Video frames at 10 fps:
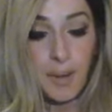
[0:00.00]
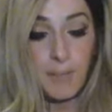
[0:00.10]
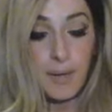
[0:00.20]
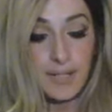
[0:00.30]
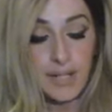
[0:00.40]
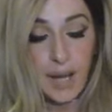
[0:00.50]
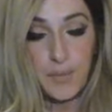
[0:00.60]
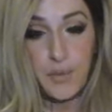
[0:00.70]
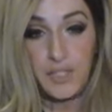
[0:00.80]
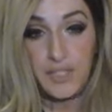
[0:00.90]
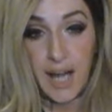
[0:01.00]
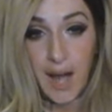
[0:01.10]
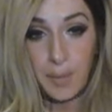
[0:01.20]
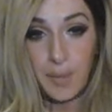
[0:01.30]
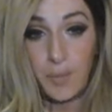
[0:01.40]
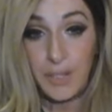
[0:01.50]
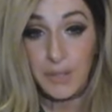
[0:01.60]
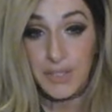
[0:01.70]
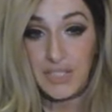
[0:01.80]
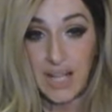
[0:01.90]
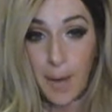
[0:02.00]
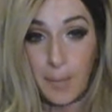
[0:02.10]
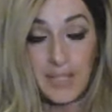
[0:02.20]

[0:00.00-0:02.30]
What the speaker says: by the time you stop, and when you stop,